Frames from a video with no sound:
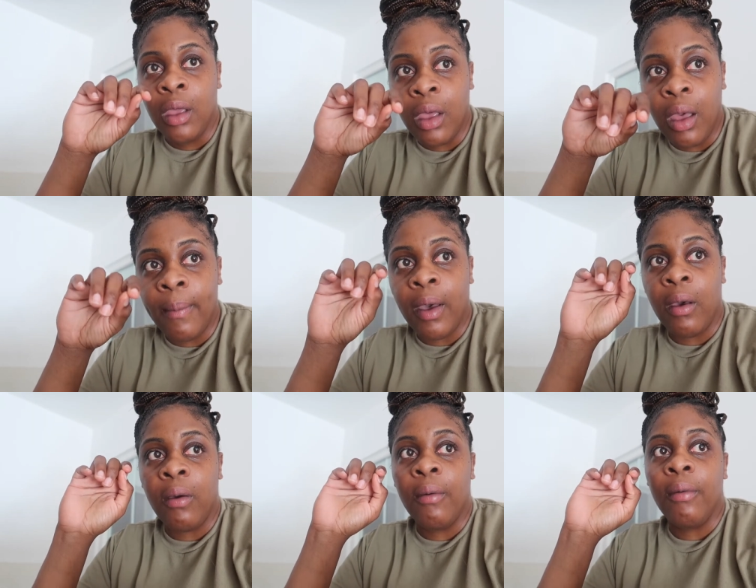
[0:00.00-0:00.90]
come
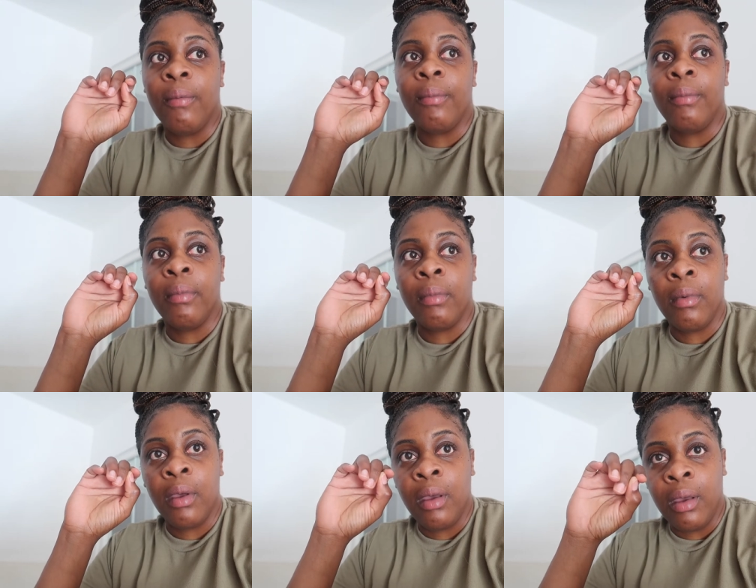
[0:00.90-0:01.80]
home,
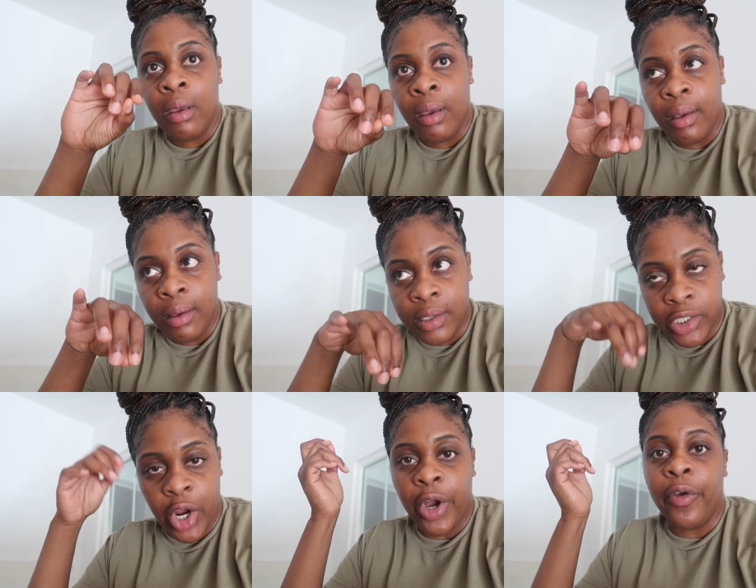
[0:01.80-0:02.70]

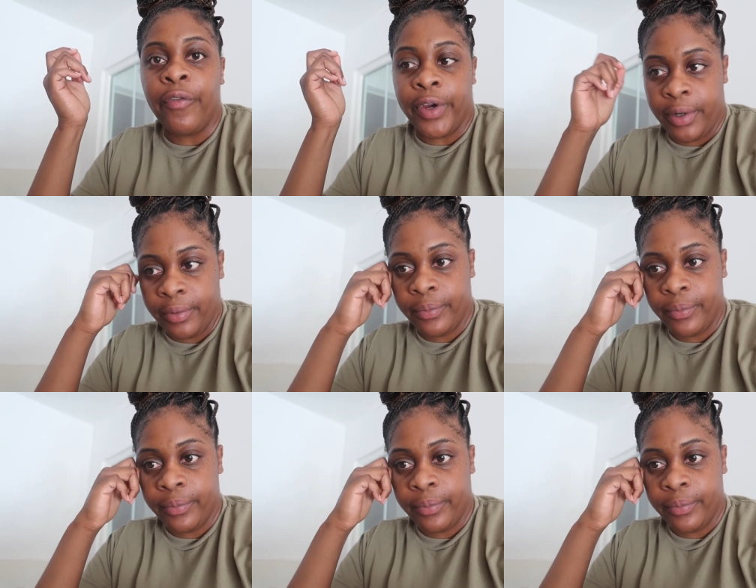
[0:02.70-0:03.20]
start over.